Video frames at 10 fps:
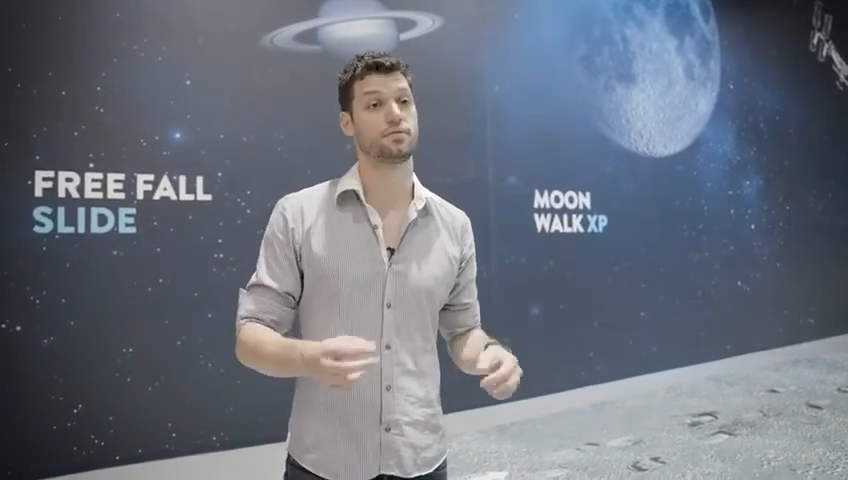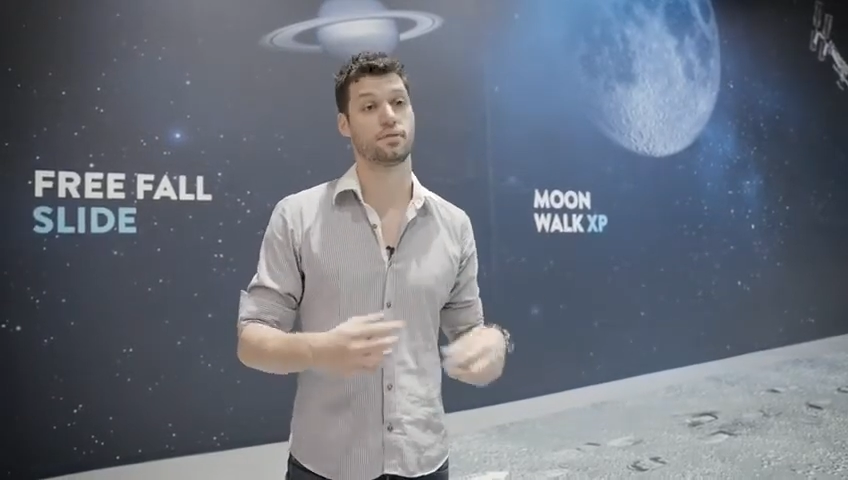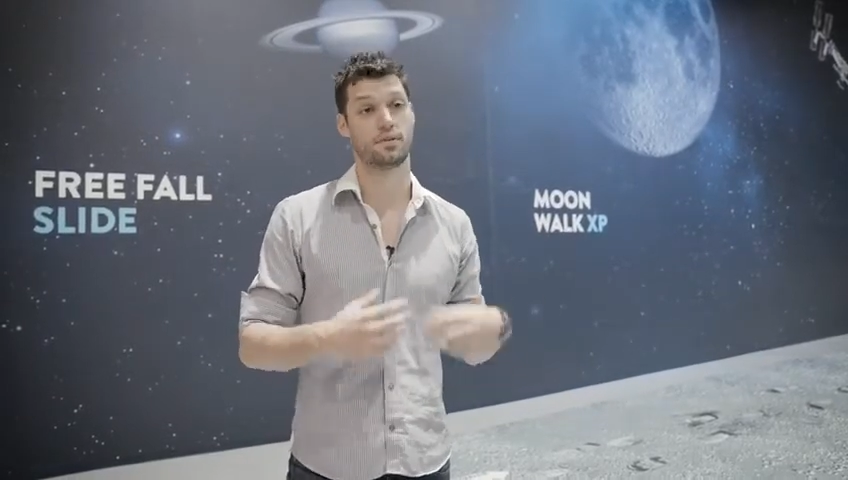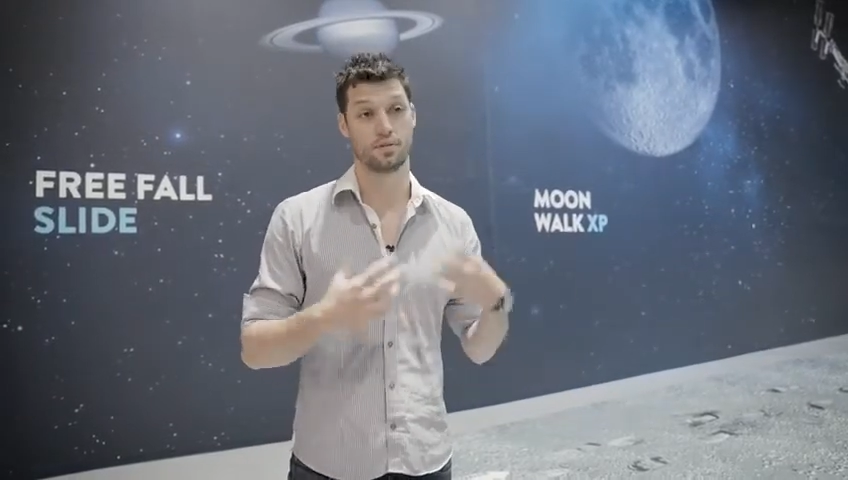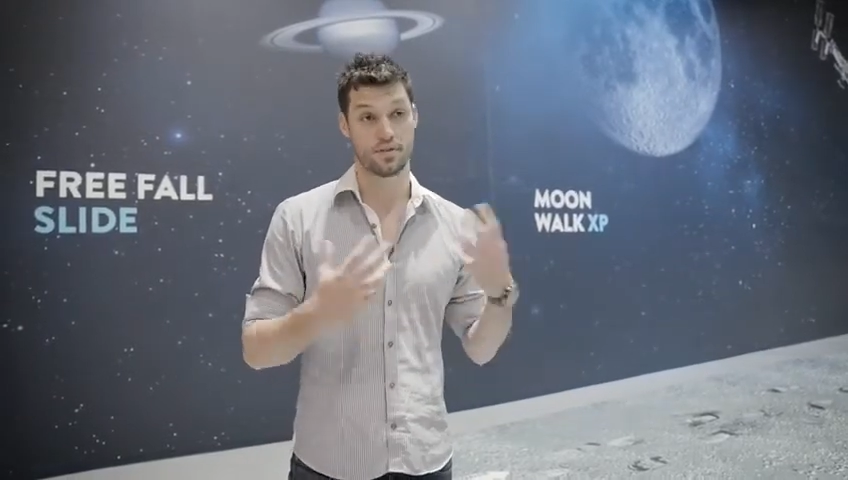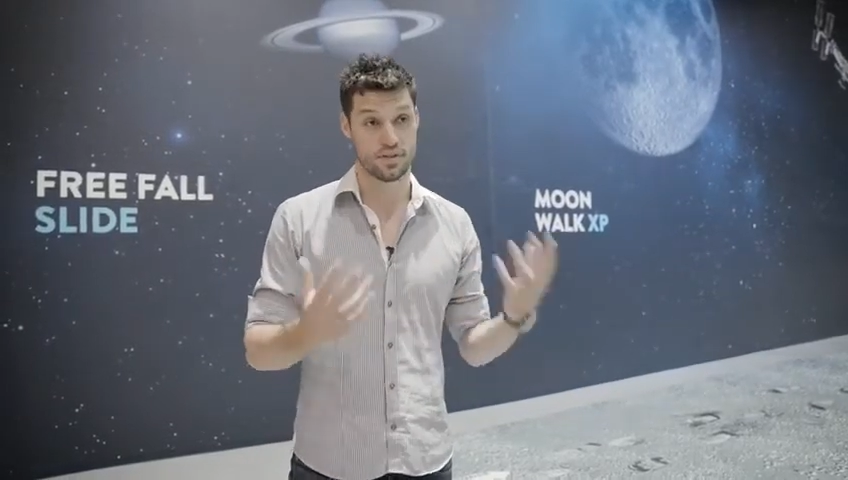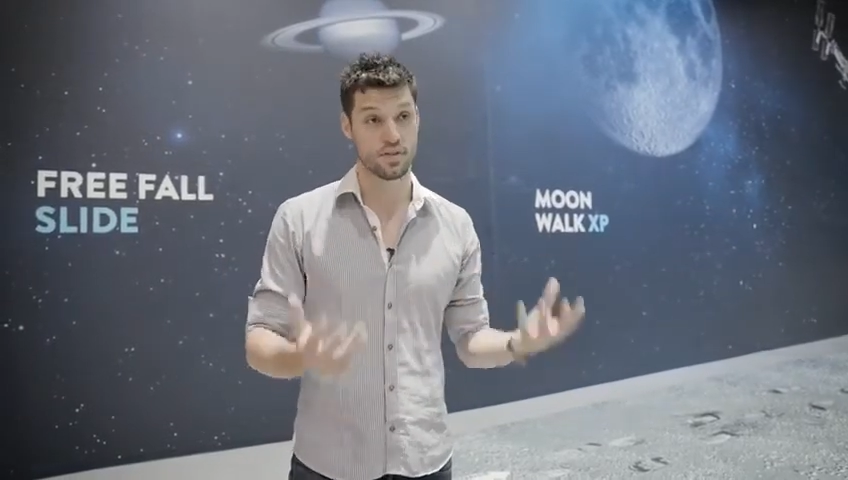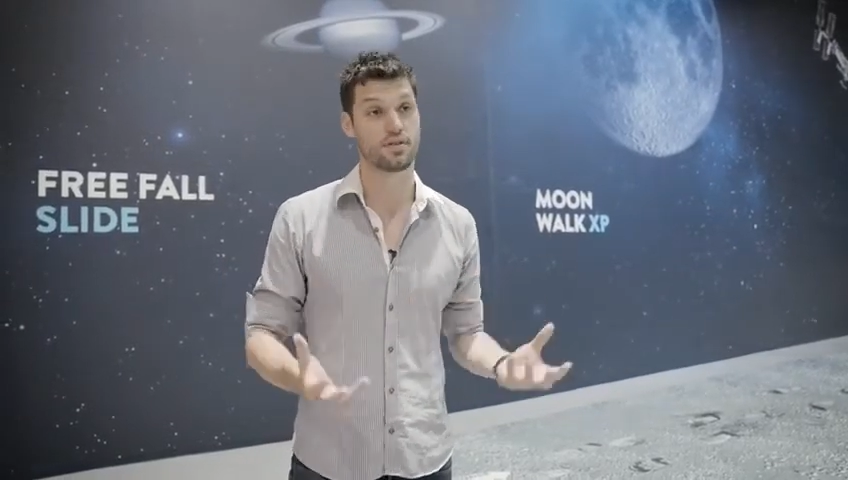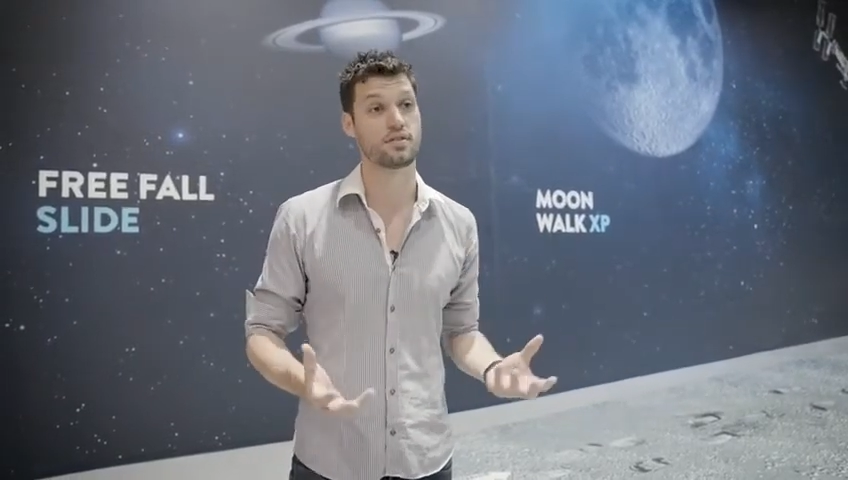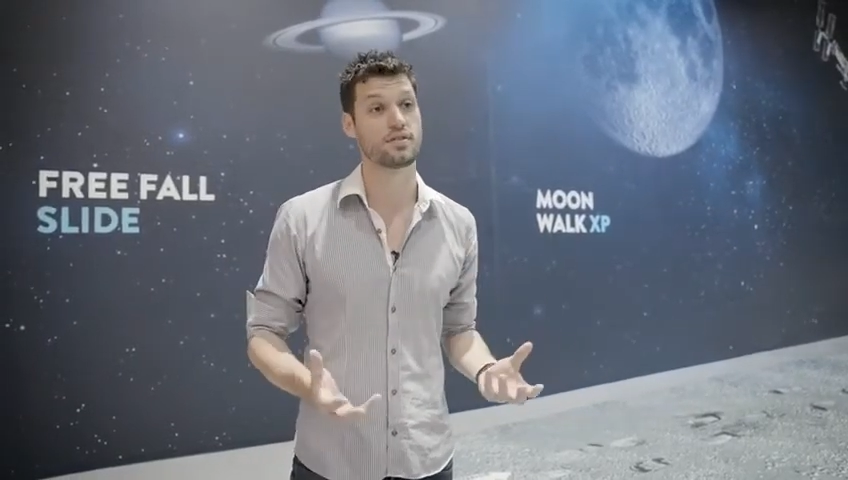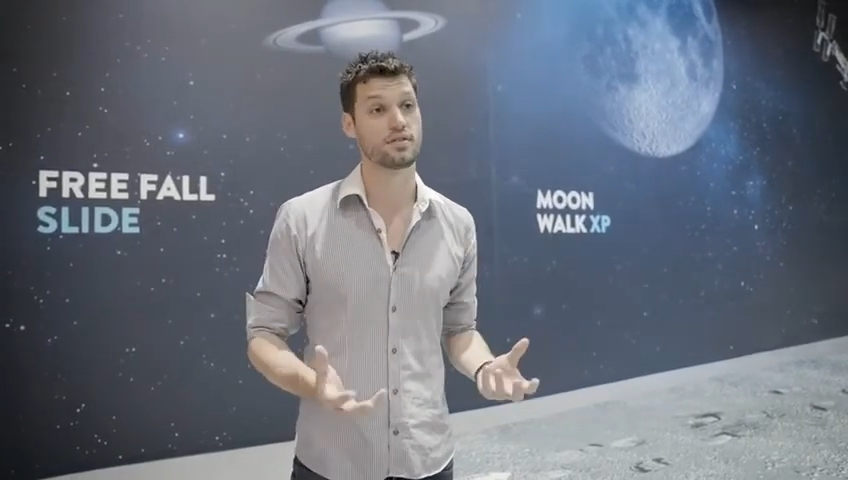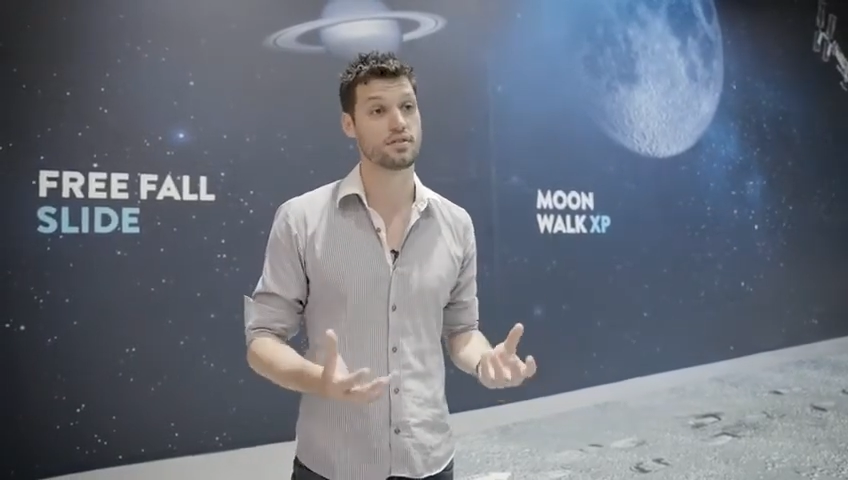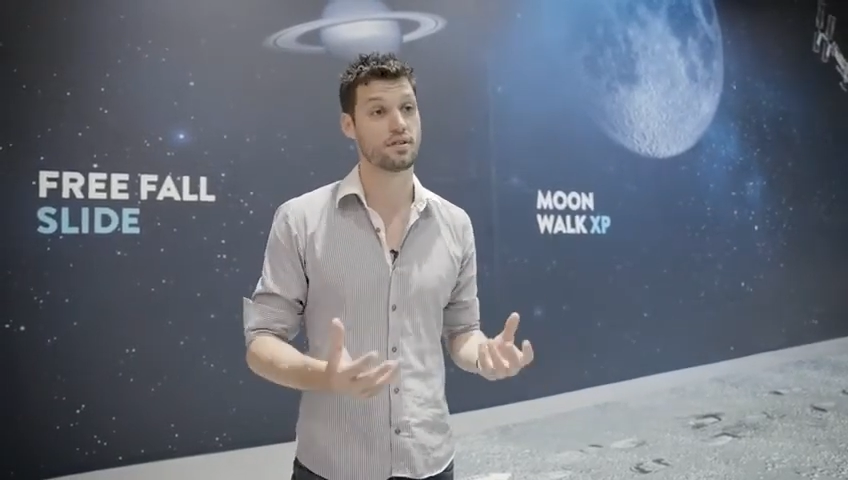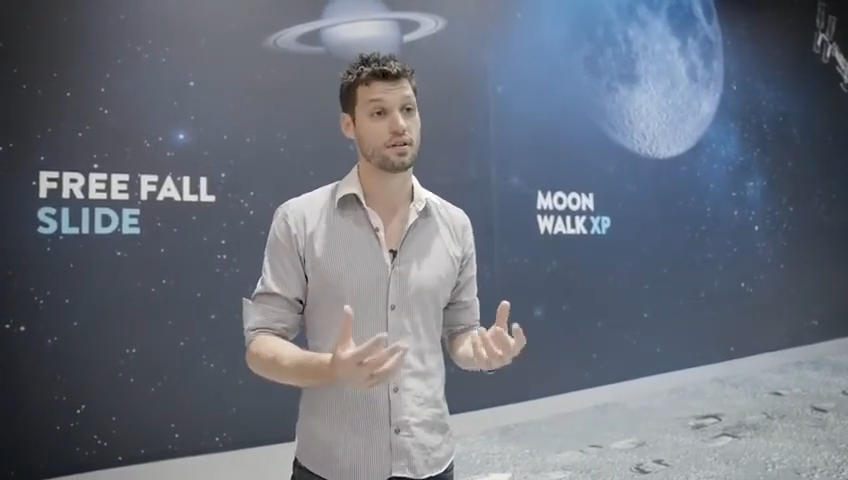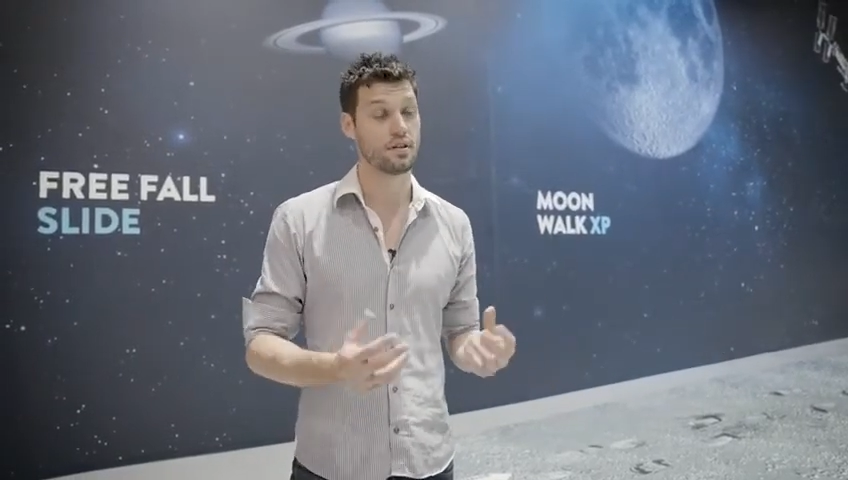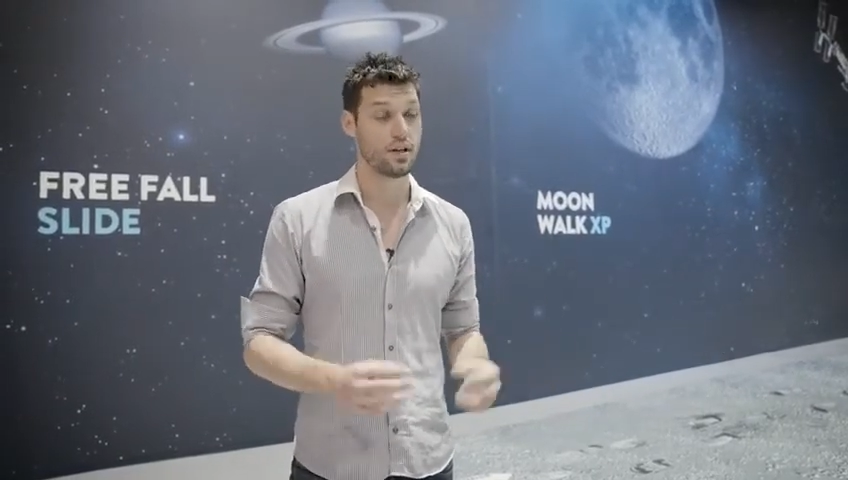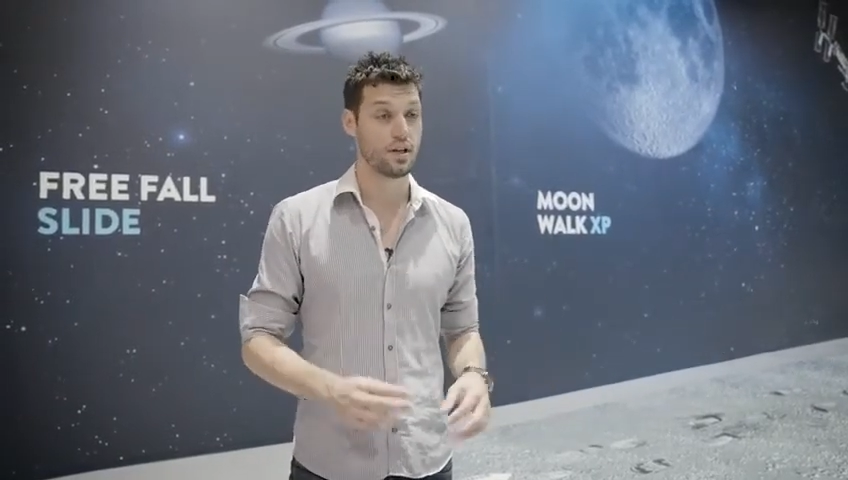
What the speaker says: for your researches and so on.